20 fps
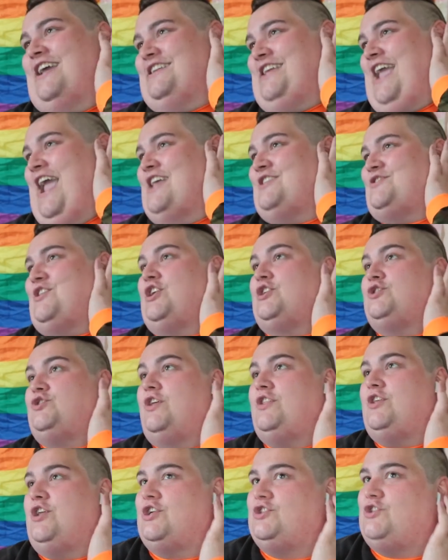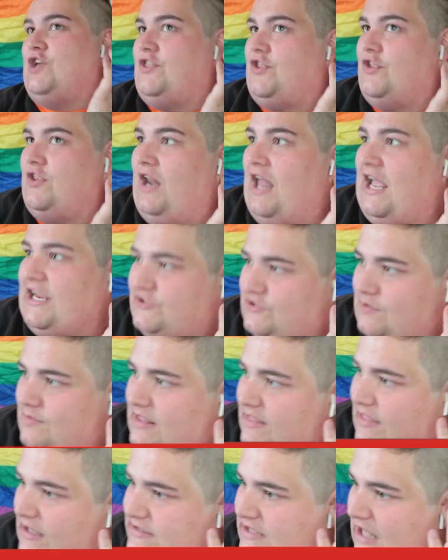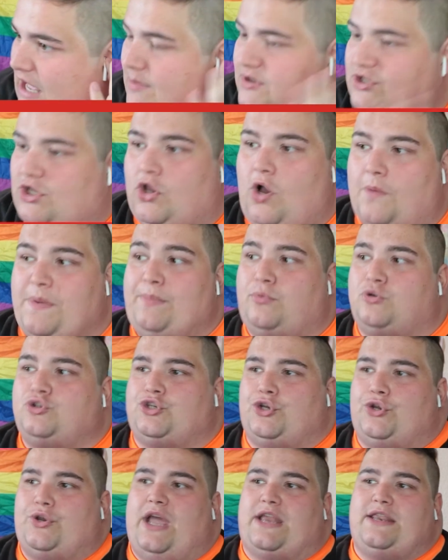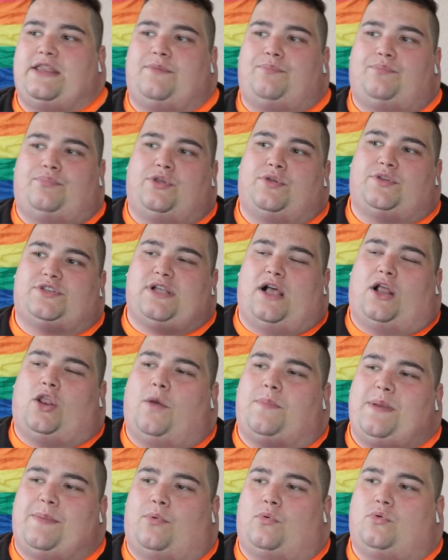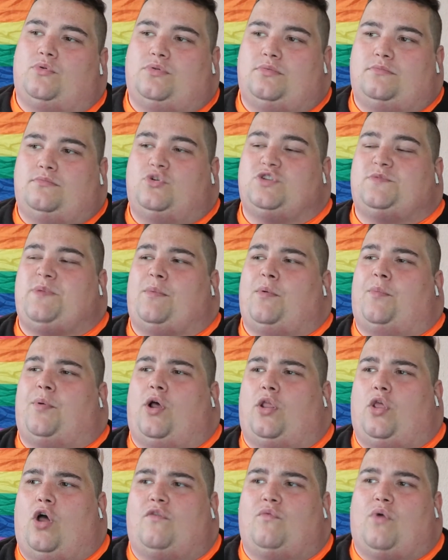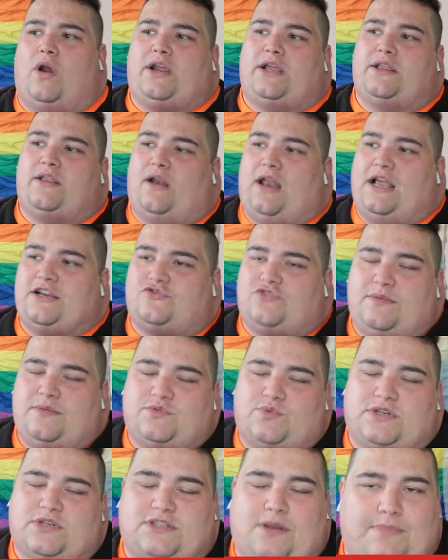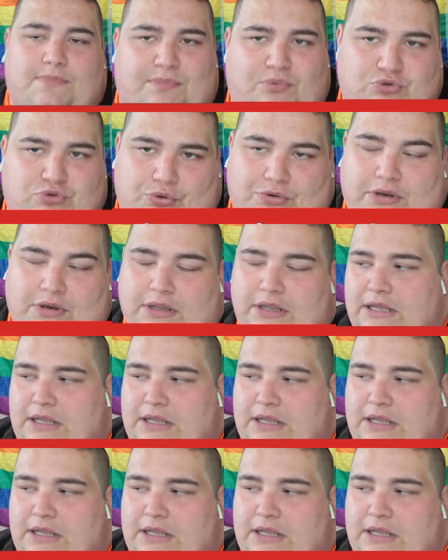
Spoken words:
Yeah, so you could do it through the live stream and things like that, which a lot of people do, and most people put a lot of work into live streams, where some people don't.